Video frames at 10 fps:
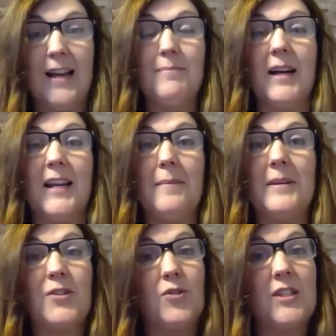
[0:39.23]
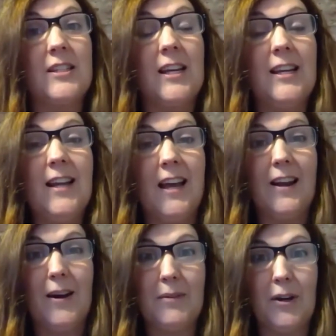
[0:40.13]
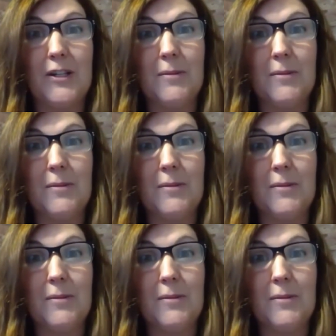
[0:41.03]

My name is Christine and I'm going